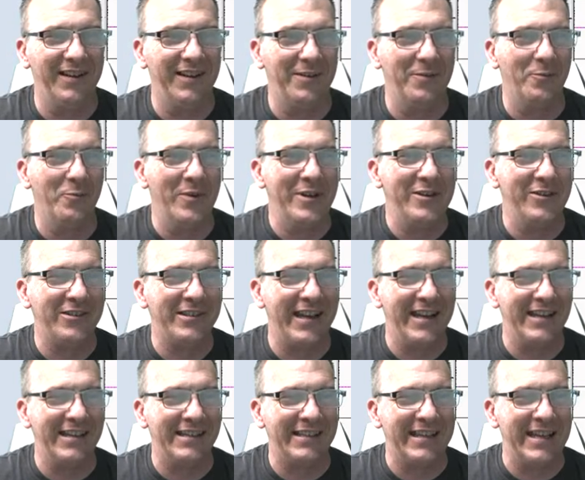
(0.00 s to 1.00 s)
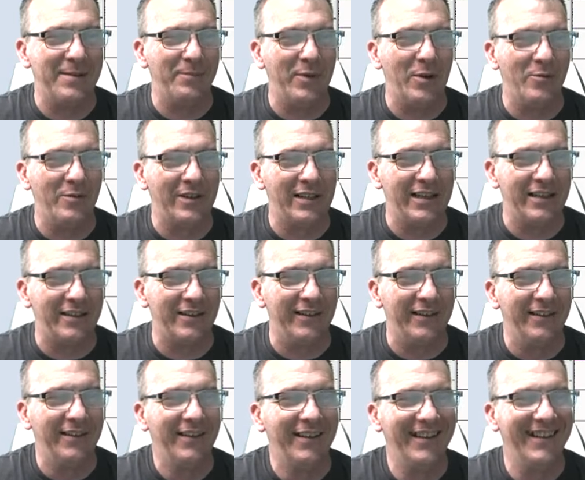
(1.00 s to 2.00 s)
when you're saying skip, don't click on
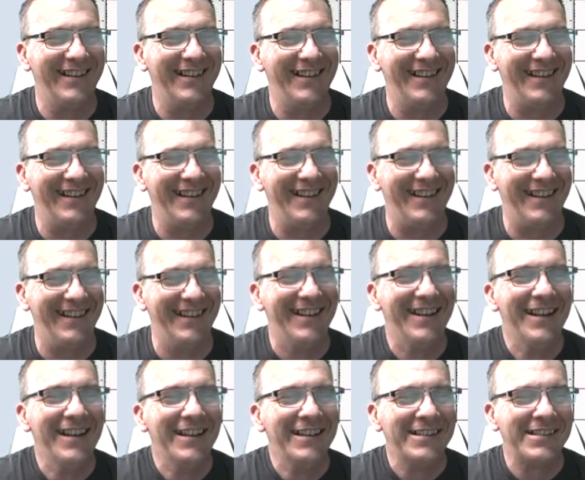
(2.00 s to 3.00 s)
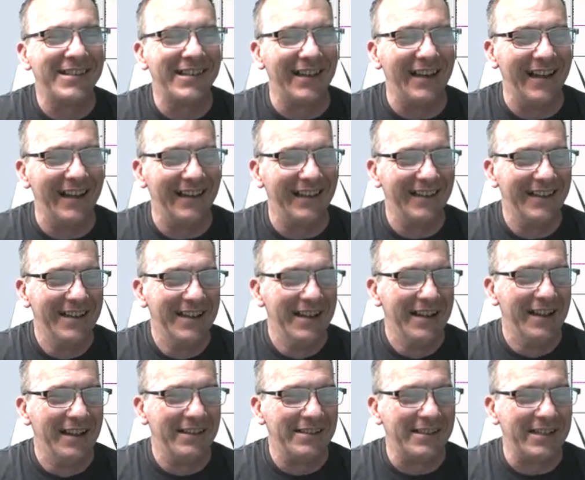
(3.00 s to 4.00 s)
it. Select,
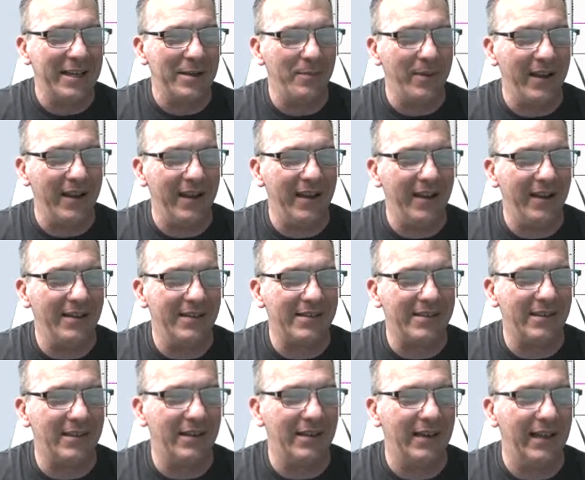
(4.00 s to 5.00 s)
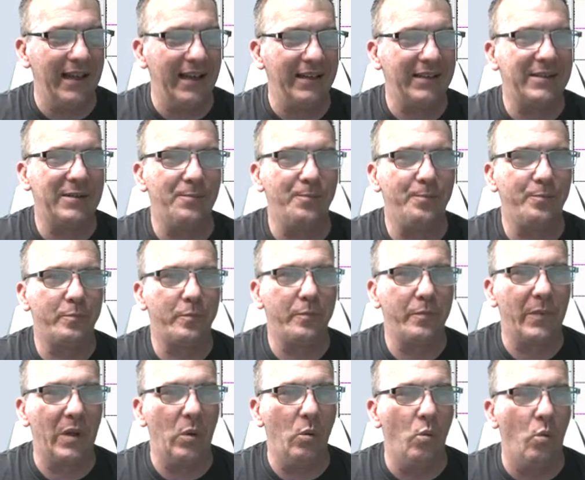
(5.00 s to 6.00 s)
skip, and select.
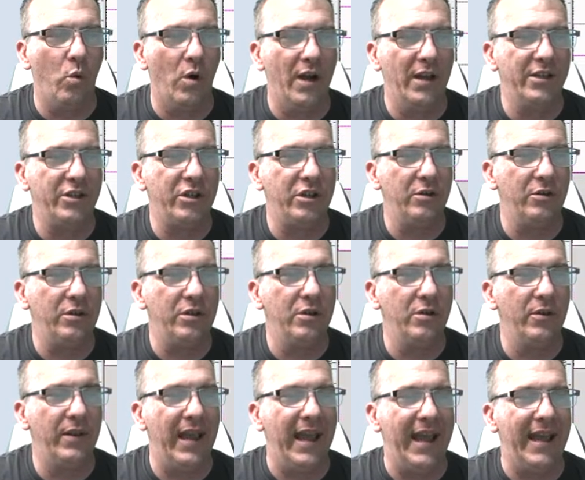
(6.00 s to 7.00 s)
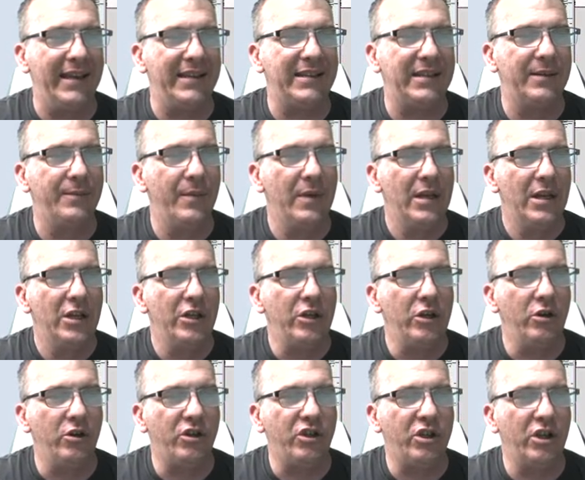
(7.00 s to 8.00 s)
Once you do that, you
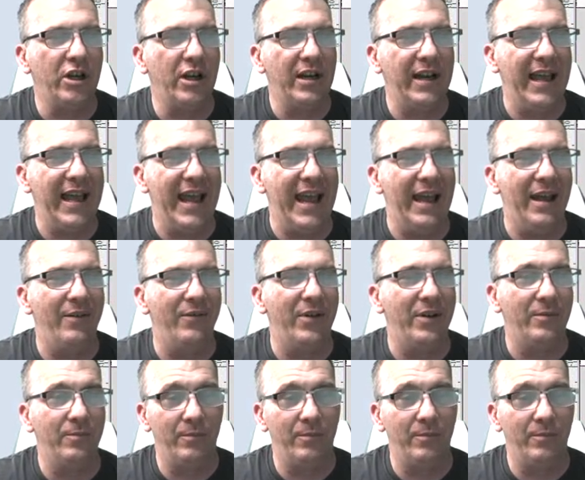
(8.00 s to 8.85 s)
should have